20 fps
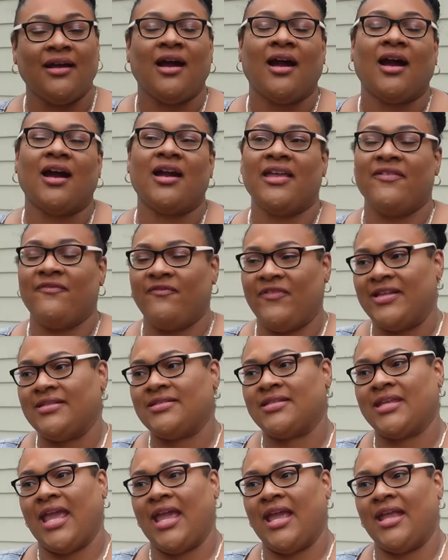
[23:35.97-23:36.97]
Our
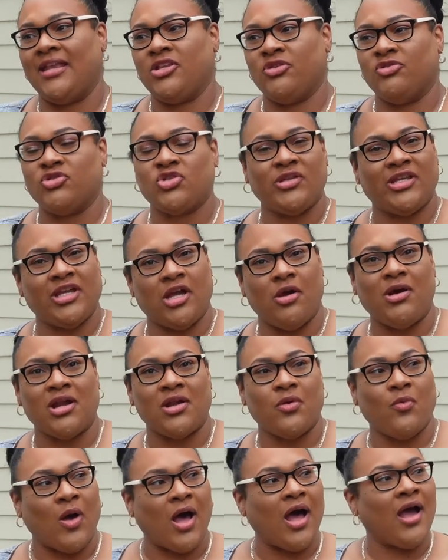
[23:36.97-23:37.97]
infants can usually go on
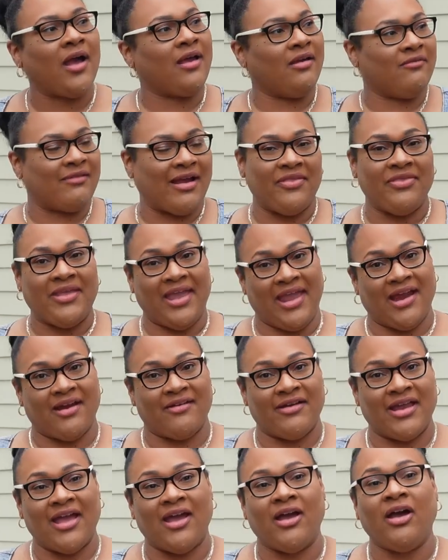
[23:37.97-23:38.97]
a walk around the
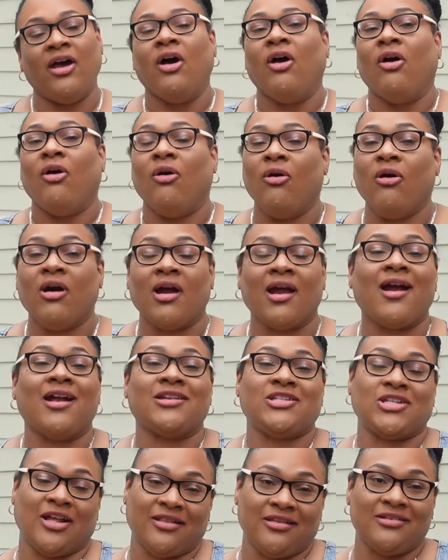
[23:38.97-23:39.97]
area, or our
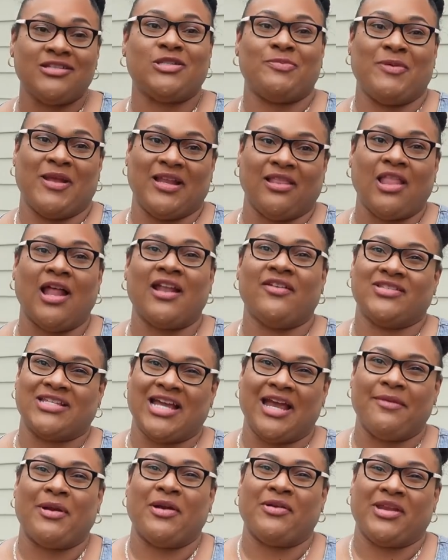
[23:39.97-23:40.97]
toddlers spend a lot of
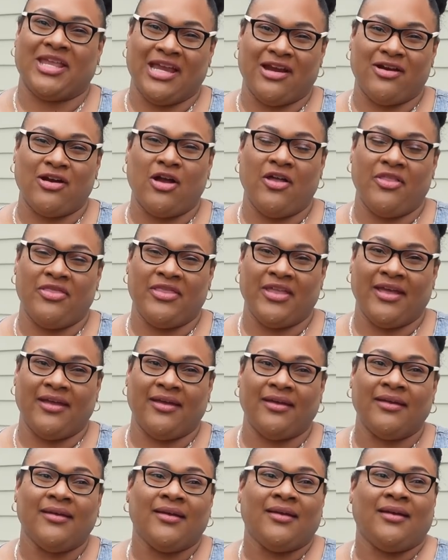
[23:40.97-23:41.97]
time out here on
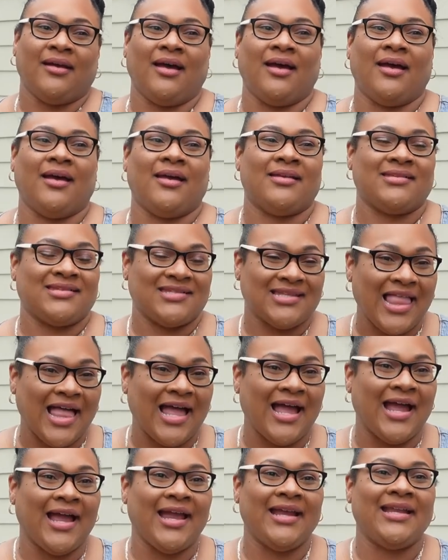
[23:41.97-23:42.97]
the
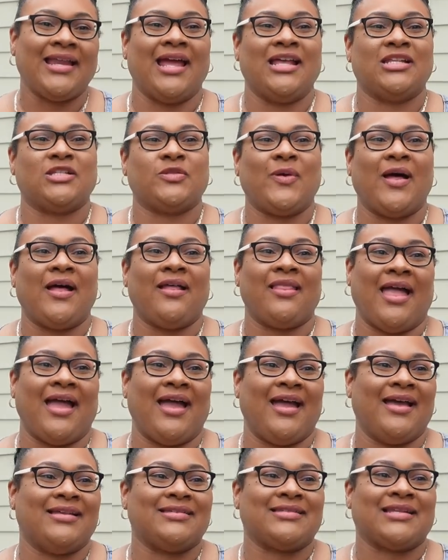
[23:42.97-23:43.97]
slide, as well
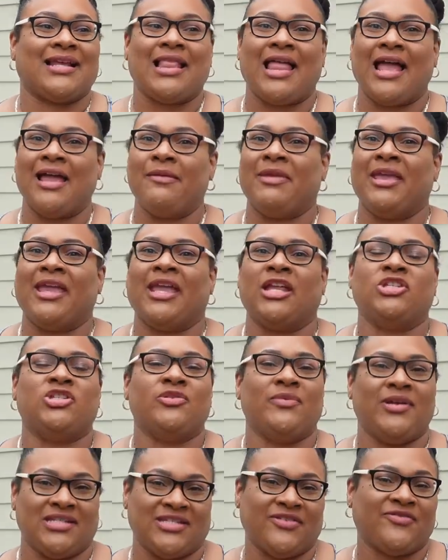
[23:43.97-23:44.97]
as climbing and
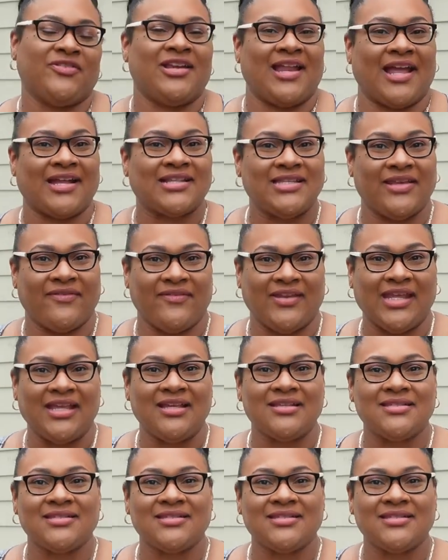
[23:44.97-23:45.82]
doing different activities.